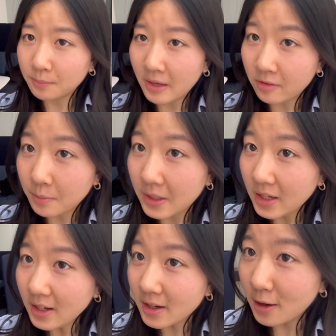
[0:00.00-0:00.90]

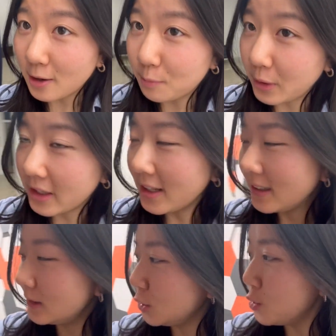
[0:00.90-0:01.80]
Everybody,
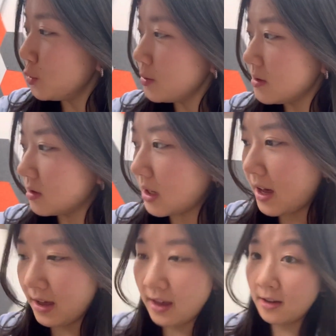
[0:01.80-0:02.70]
breaking news,
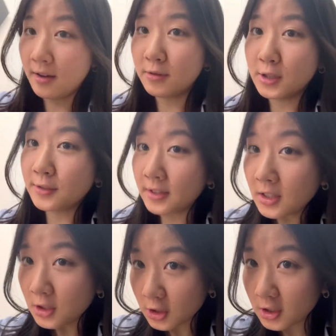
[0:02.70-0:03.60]
I have just
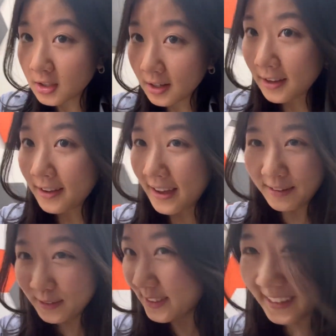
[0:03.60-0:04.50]
finished
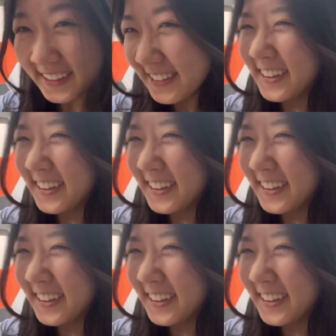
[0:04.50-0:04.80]
everything.